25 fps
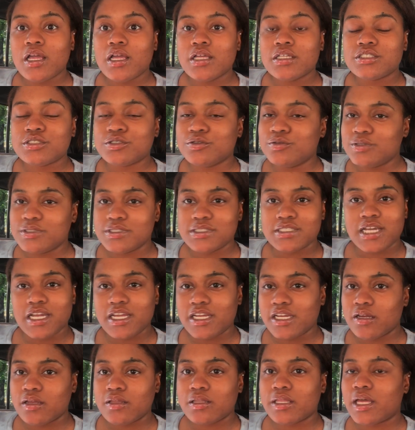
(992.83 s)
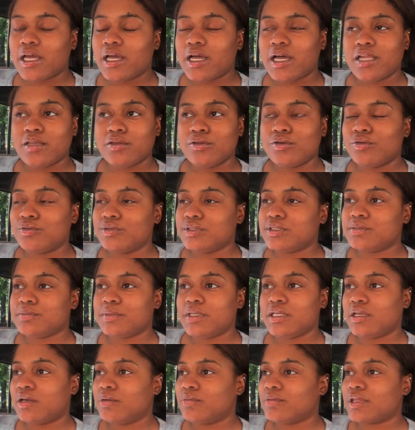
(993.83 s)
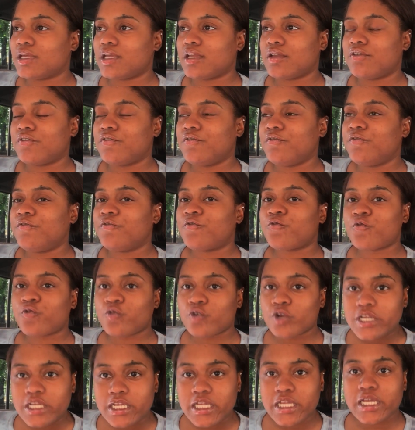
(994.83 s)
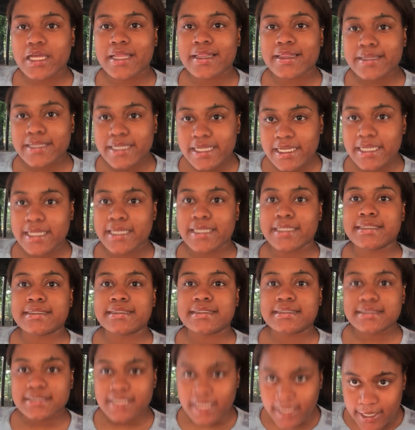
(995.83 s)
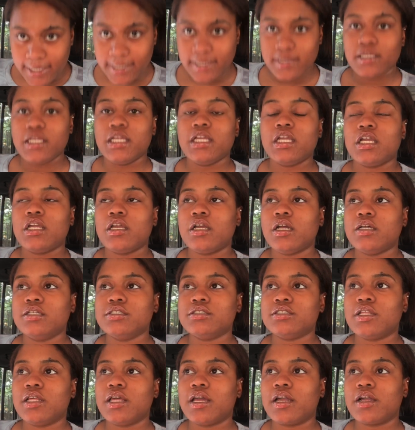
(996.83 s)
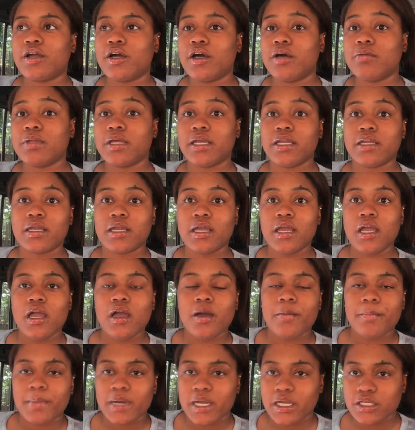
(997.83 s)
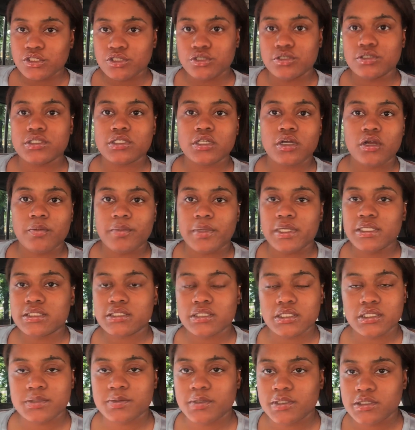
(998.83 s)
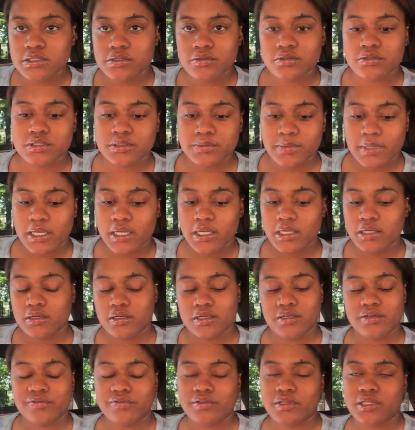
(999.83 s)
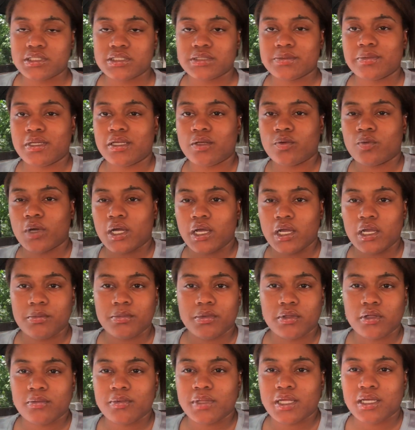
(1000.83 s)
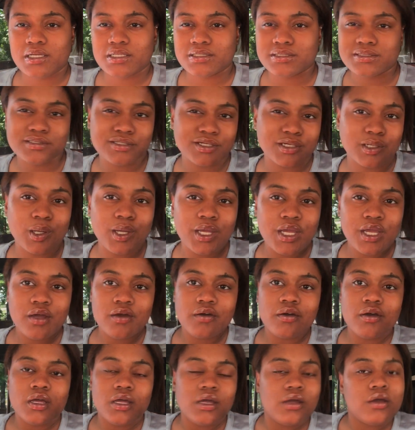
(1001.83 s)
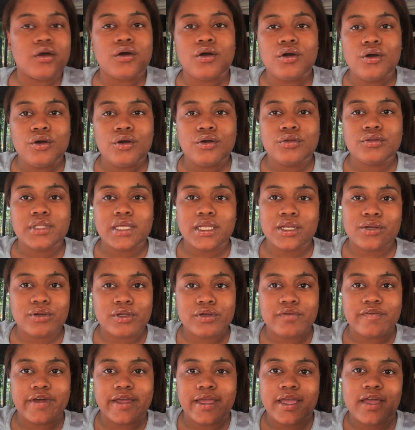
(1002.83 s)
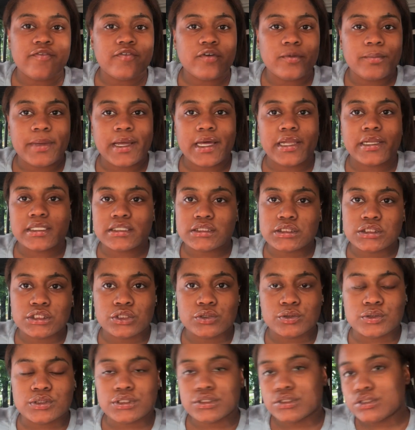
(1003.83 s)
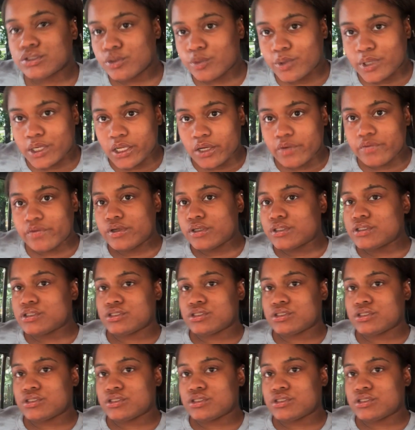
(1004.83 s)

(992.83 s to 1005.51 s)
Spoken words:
As soon as I hear that, I knew it was me. I'm like, freak-a-leak-a deep. So then I go, I'm like, mind drill sergeant basically explained to her his mind. I didn't really explain why, blah blah, because, you know, they don't give a F about excuses or whatever.